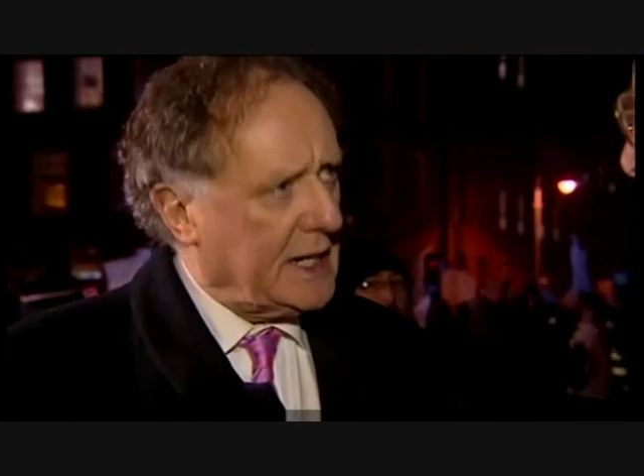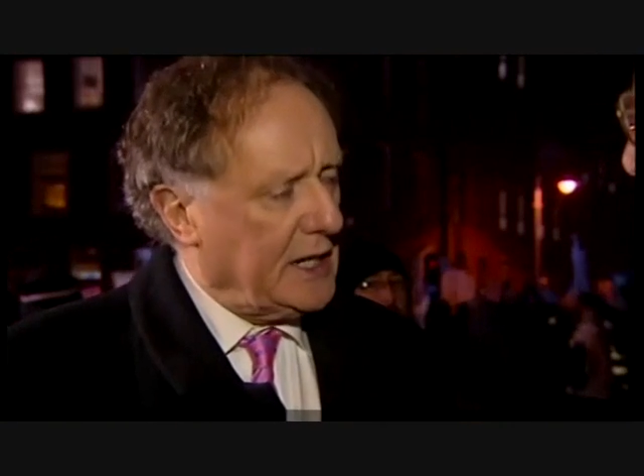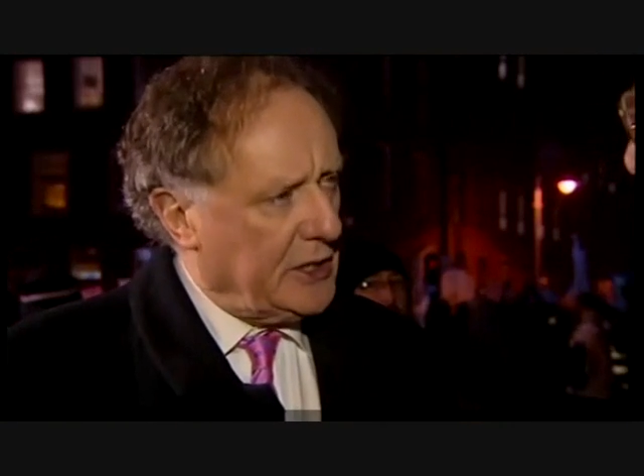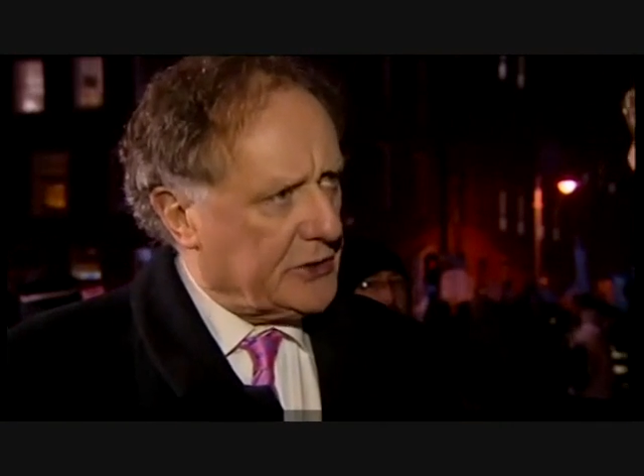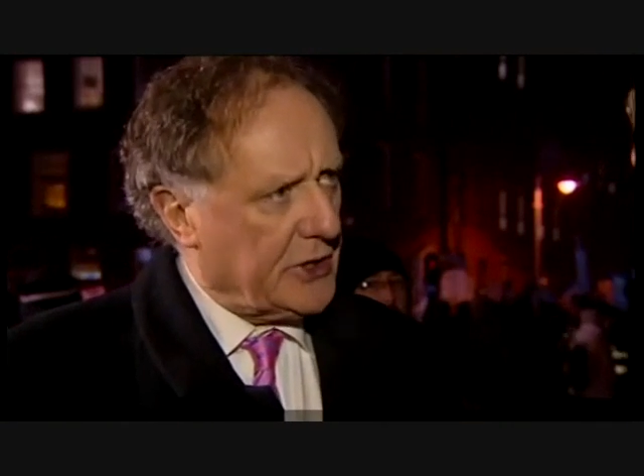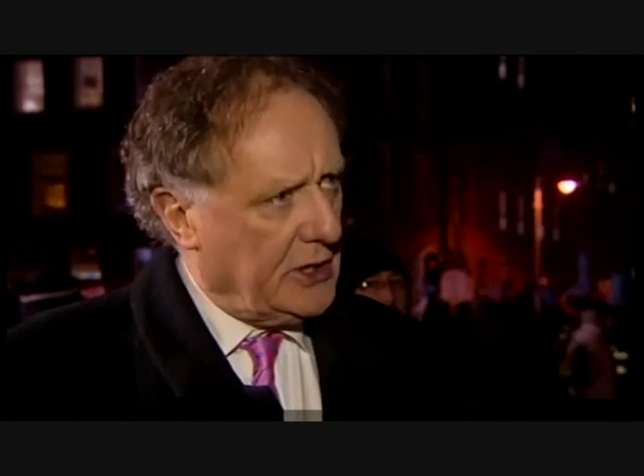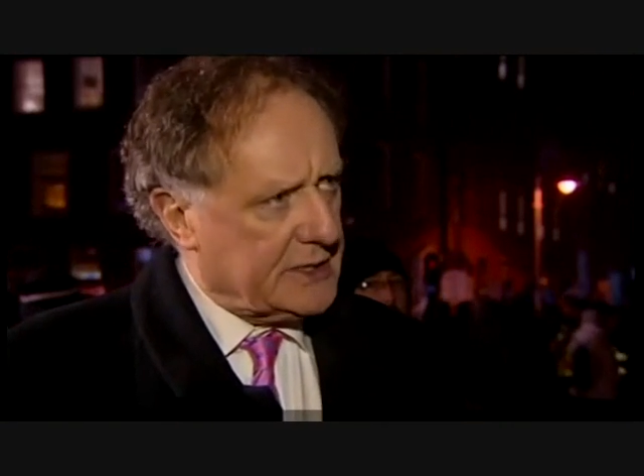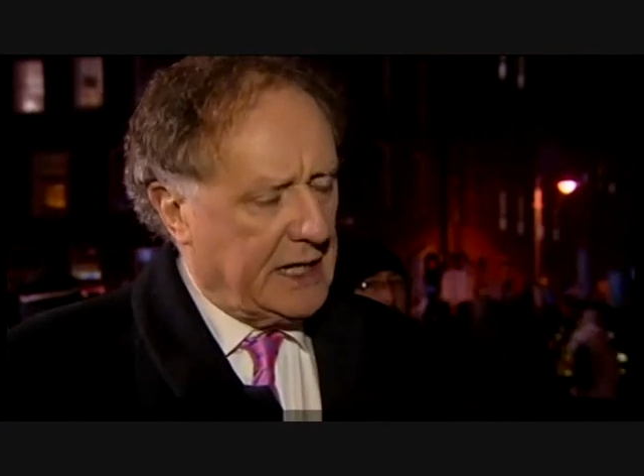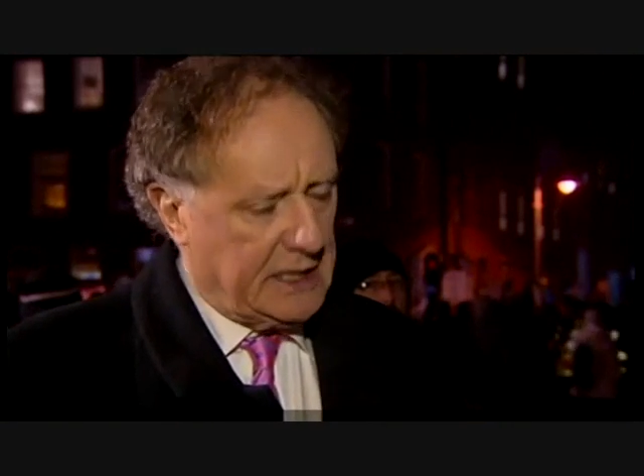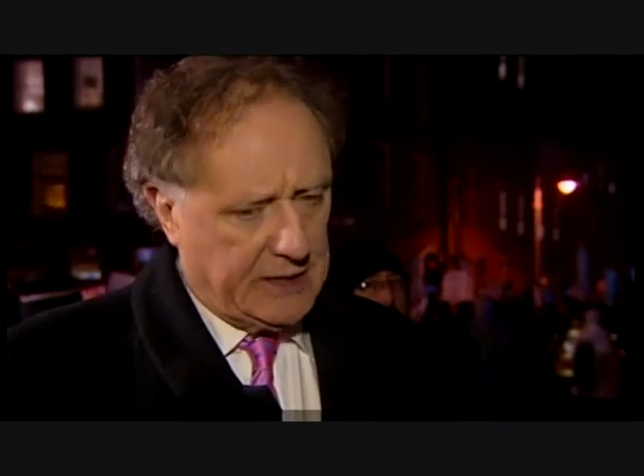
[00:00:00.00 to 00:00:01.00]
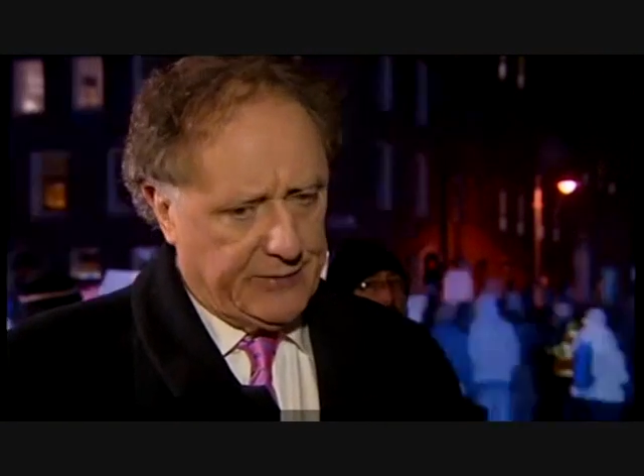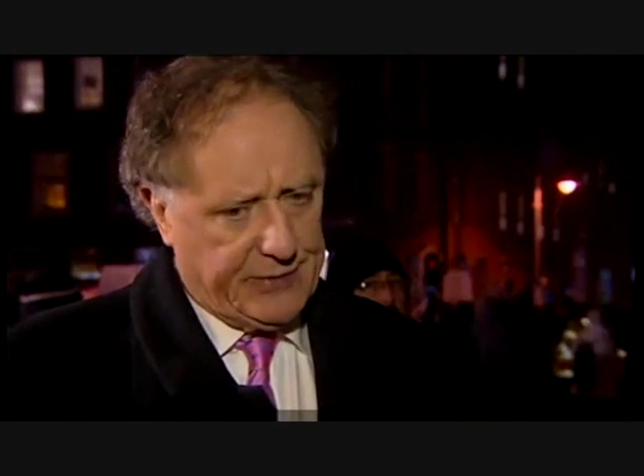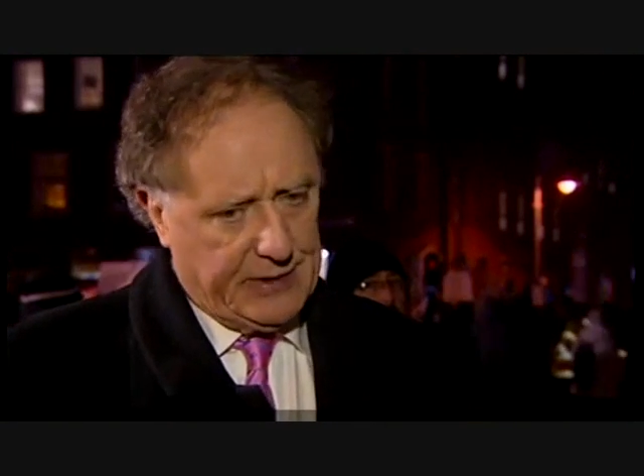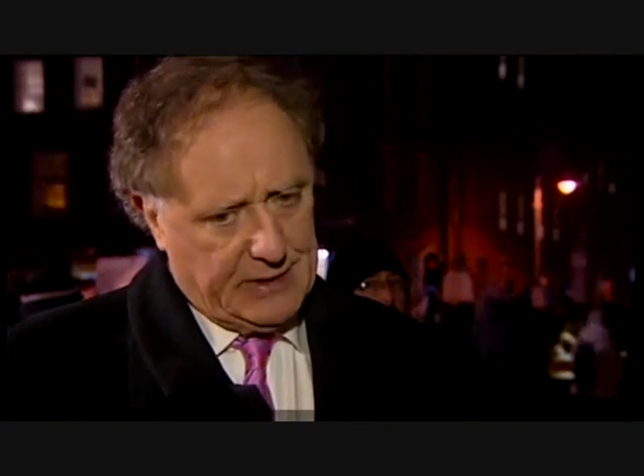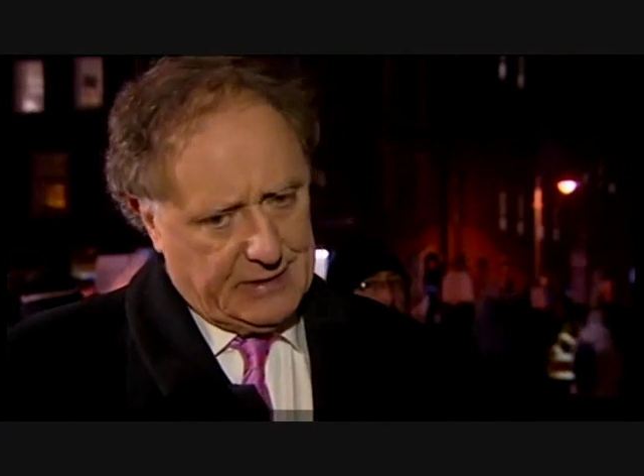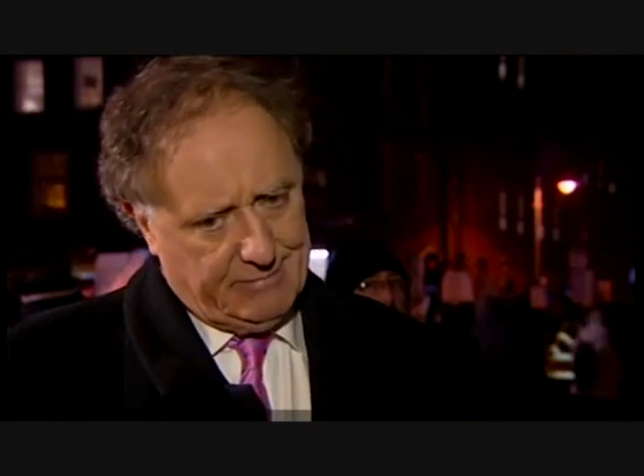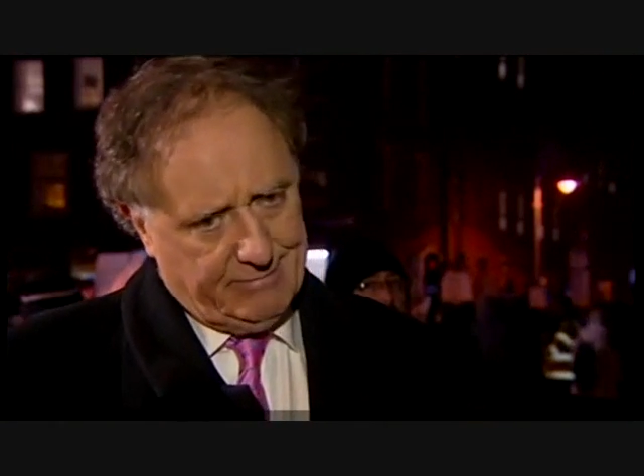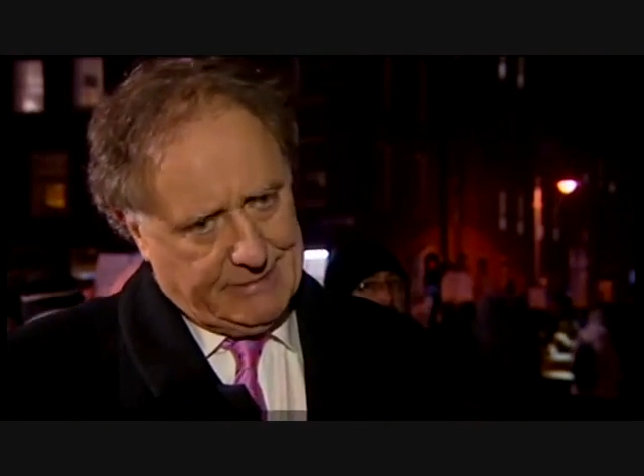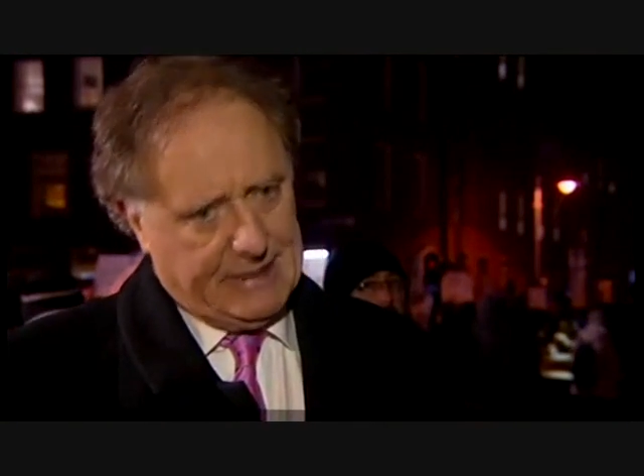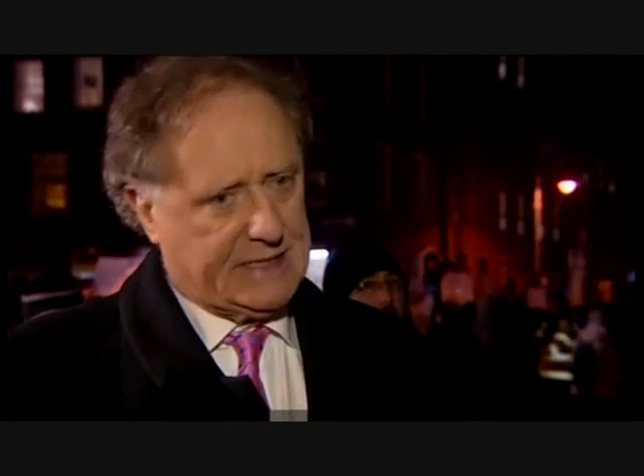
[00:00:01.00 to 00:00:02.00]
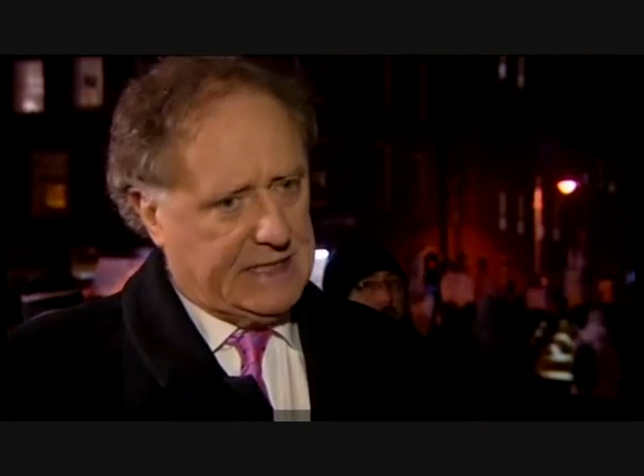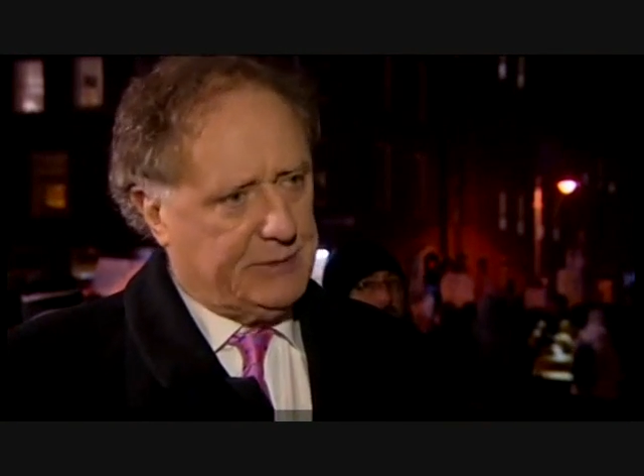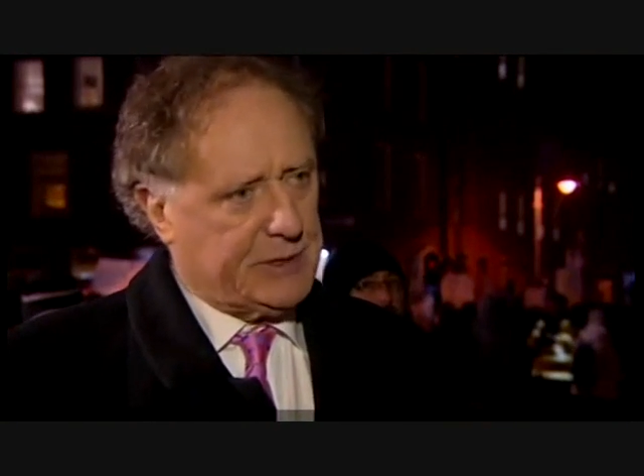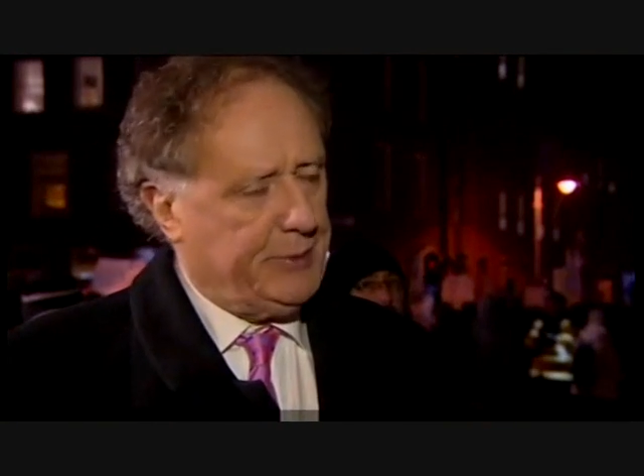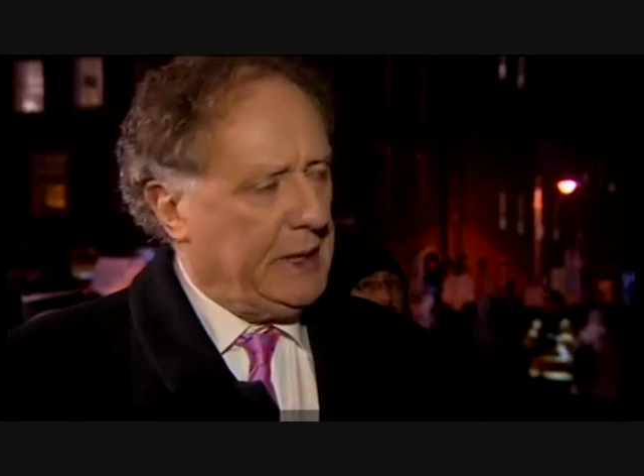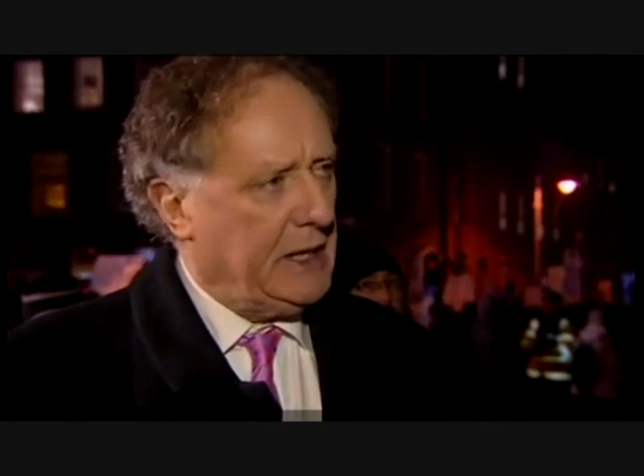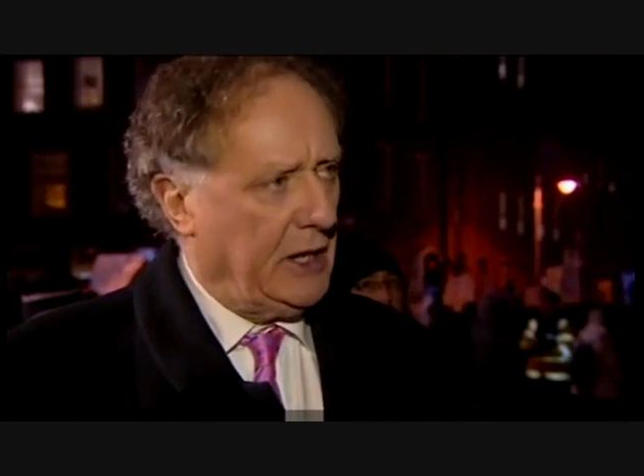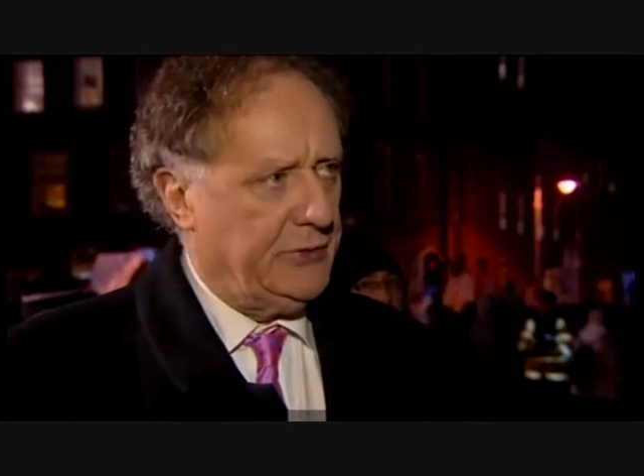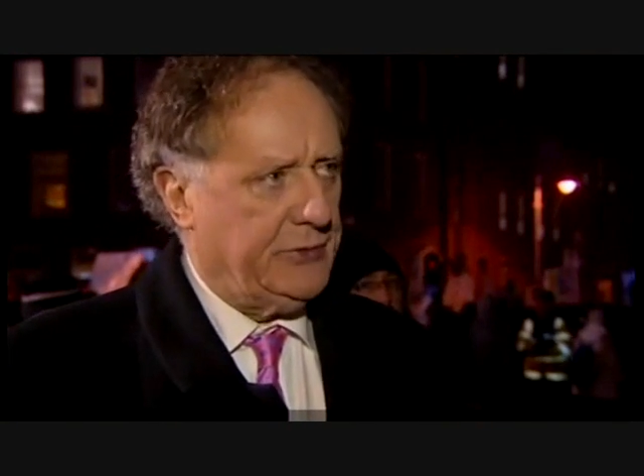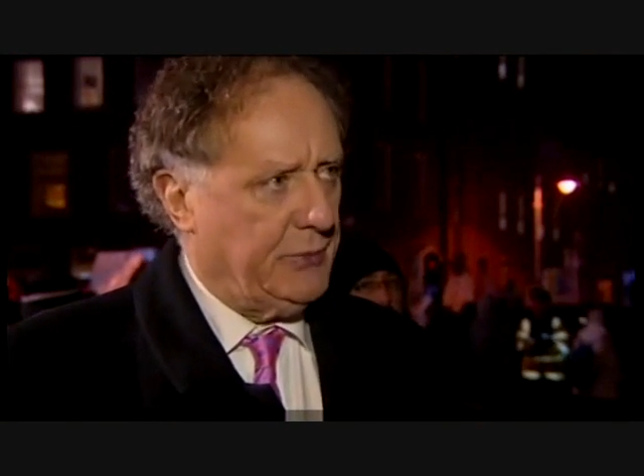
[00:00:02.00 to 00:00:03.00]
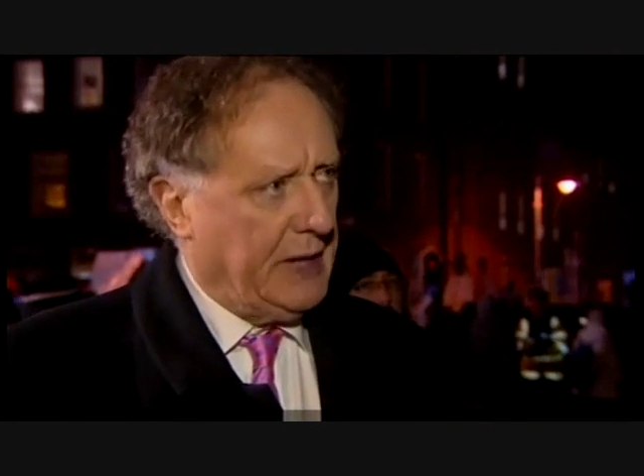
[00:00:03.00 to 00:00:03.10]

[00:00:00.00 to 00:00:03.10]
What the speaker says: there another alternative? There seems to be none.